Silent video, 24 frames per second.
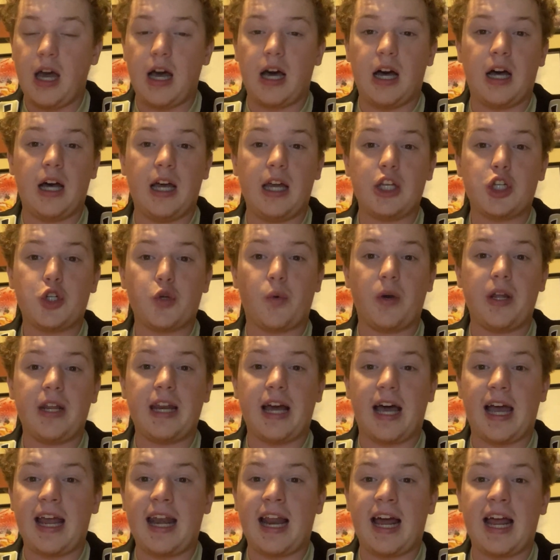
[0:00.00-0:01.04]
At
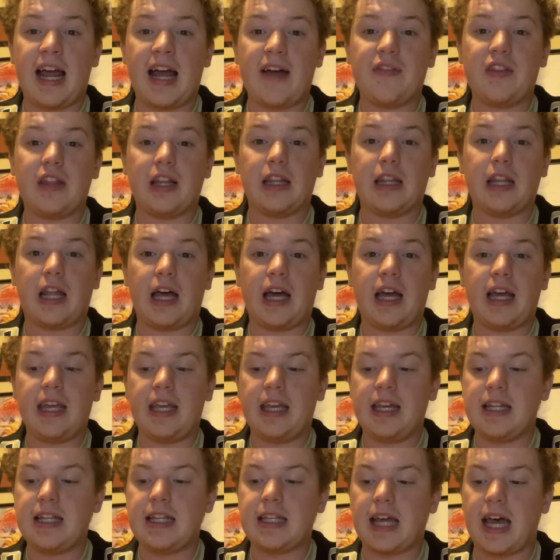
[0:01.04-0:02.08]
29, I have the
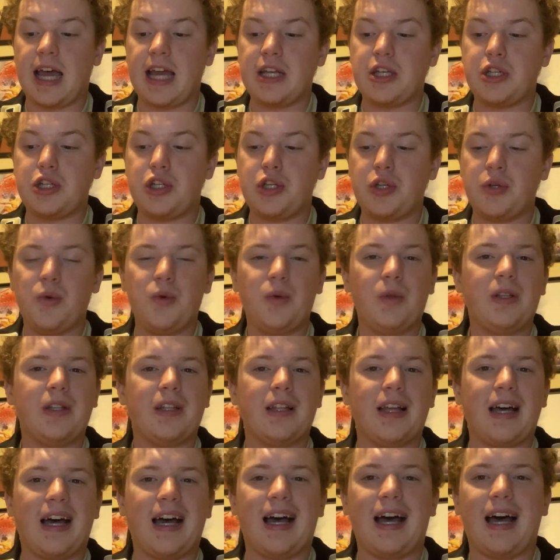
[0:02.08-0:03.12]
Lions. I
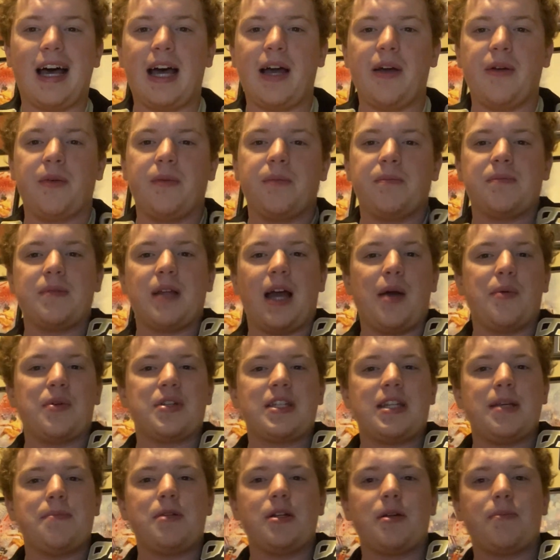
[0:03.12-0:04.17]
was
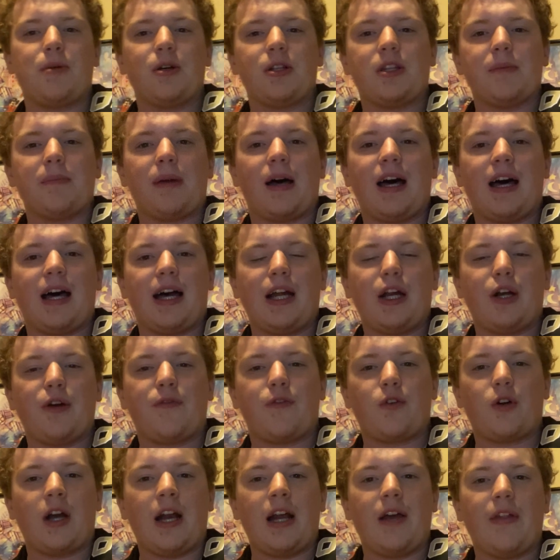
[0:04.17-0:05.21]
tempted to put them higher
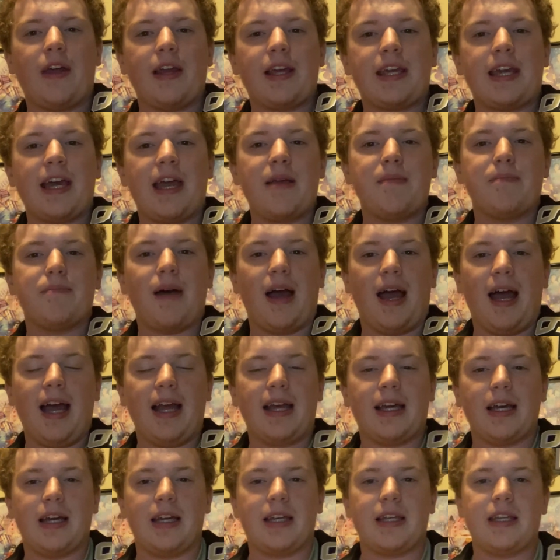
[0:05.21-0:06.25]
for how they came
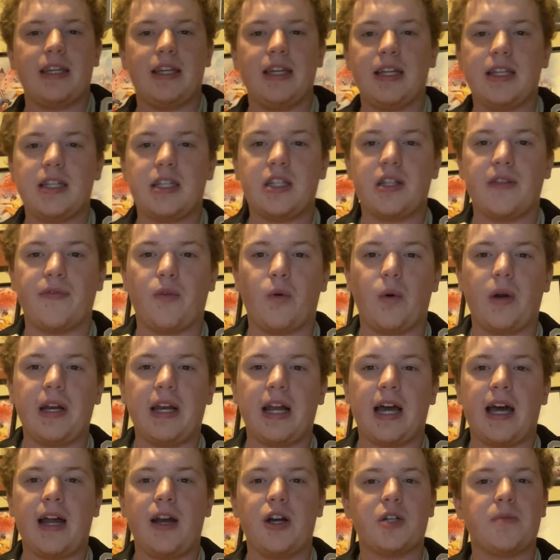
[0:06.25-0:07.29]
back against the
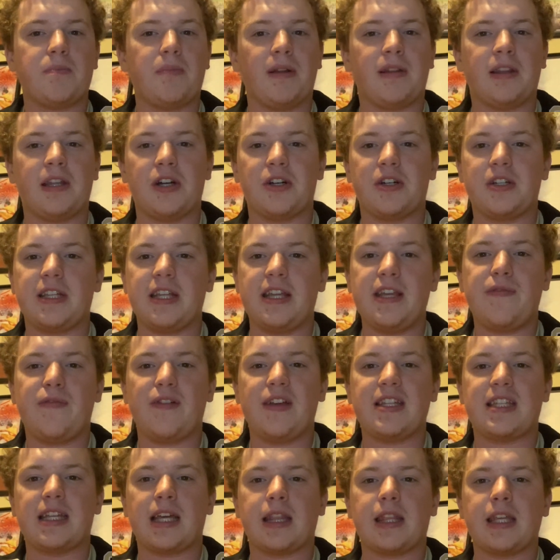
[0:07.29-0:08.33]
49ers, but their
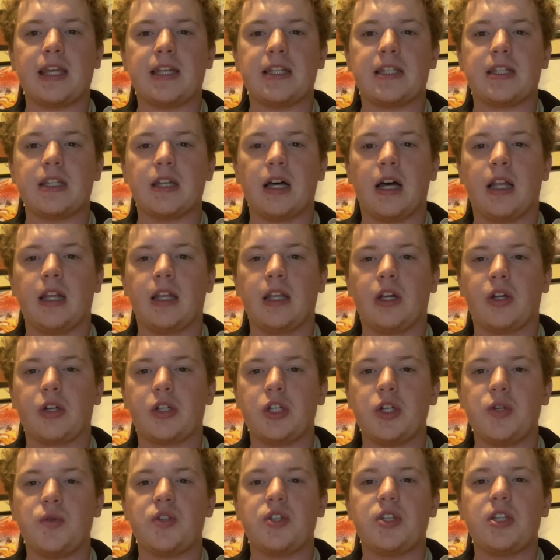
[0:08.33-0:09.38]
defense, I think, is a little
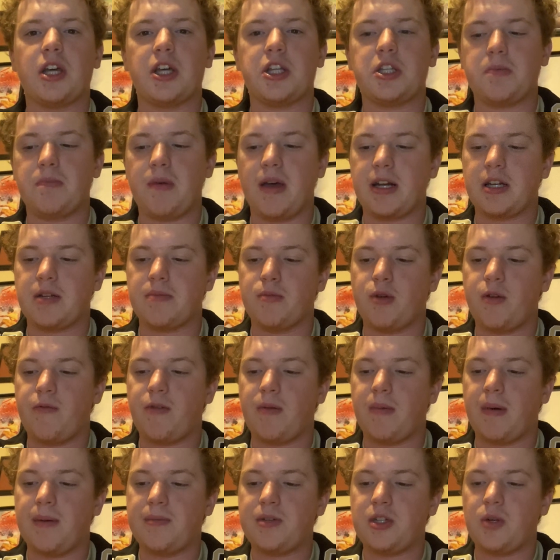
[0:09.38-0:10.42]
too suspect to move
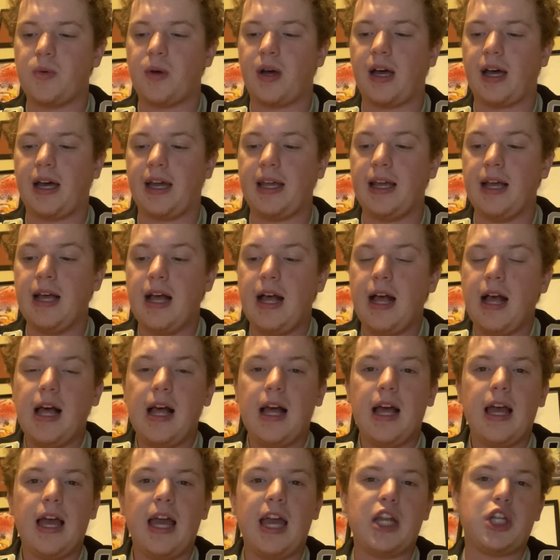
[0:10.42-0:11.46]
them up too high.
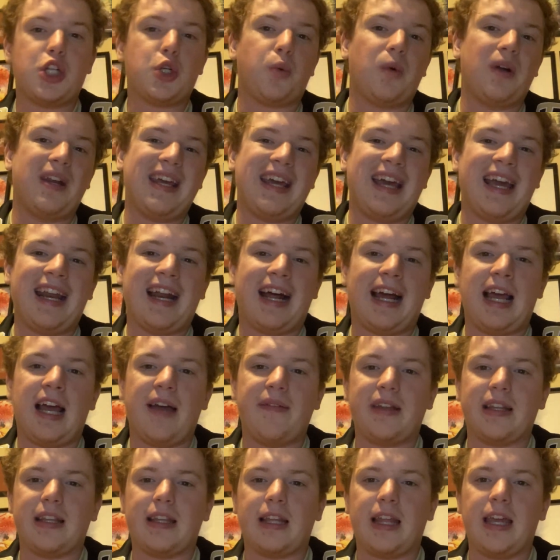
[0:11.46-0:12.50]
At 28, I
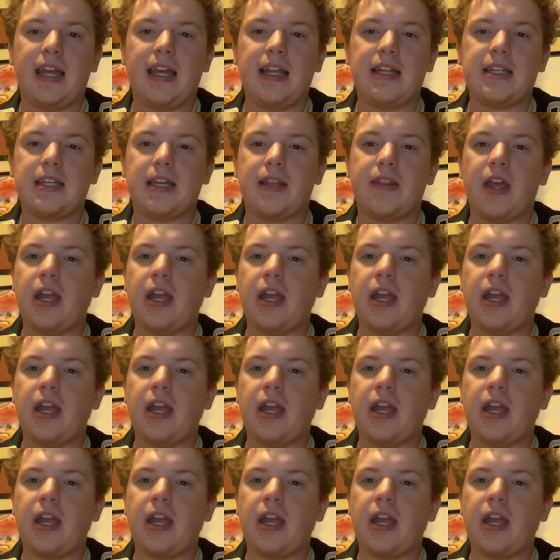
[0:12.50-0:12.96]
have Atlanta.